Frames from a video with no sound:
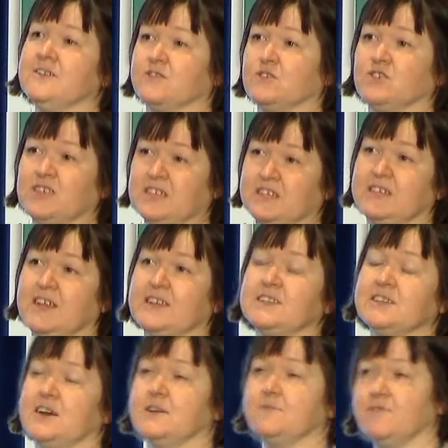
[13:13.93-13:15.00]
Of course, it's
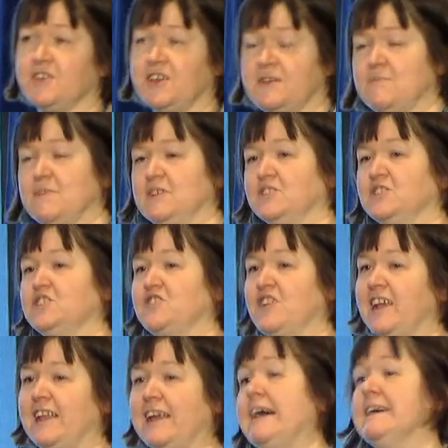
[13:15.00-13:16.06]
daytime for him in
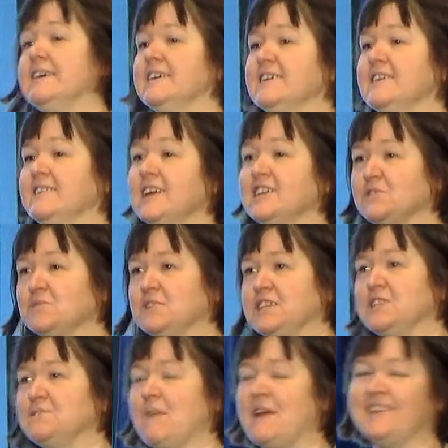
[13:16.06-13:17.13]
Australia, and that's what
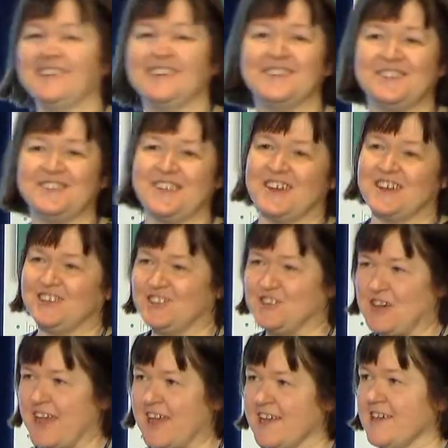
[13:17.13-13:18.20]
he's spending his year
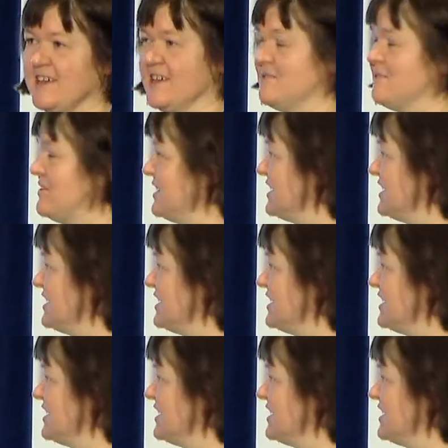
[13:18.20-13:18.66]
doing. We're